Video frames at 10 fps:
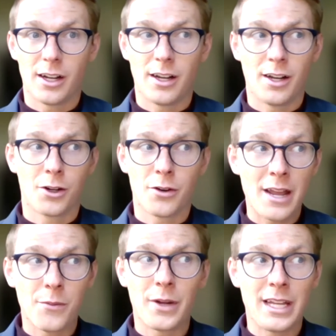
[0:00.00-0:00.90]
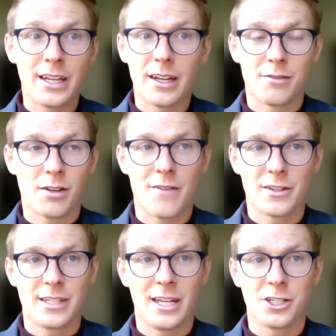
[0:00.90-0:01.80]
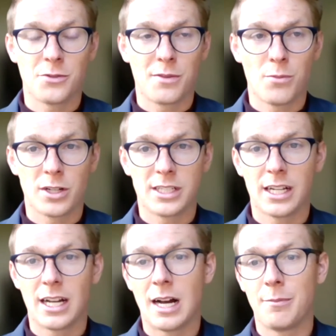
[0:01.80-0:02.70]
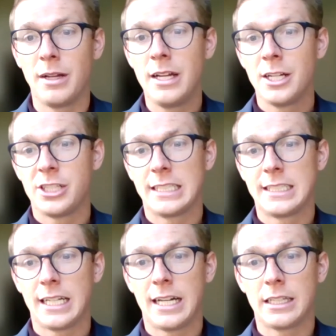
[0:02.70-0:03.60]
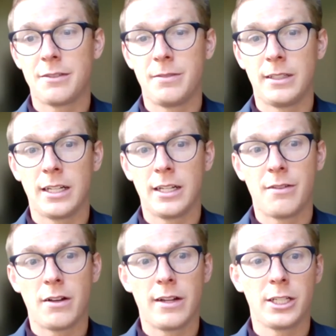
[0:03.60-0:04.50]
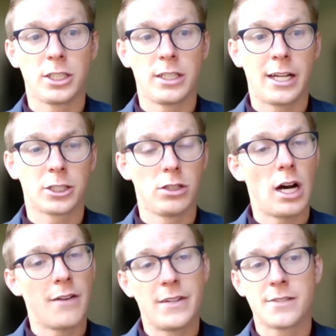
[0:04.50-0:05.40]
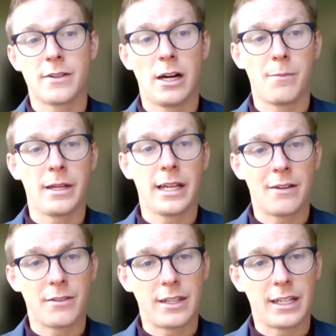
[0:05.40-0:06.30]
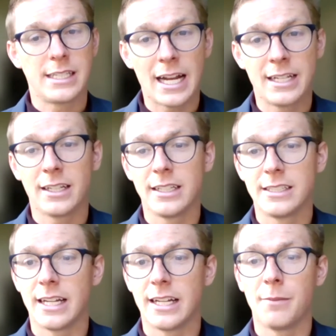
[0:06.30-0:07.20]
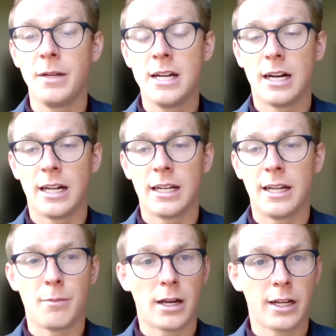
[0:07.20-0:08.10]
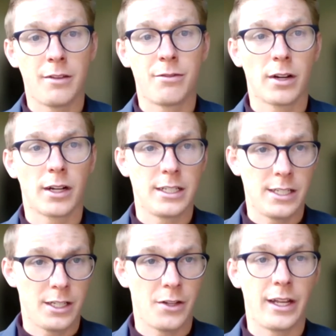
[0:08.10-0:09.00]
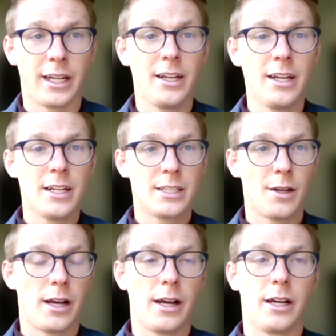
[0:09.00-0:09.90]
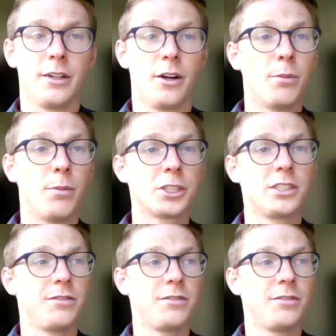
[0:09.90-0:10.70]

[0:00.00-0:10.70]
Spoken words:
a great week of conversation with more to come. Jessica at the Finlandia Foundation National Office for helping get everything technically set up. Anne-Marie for continuing to push the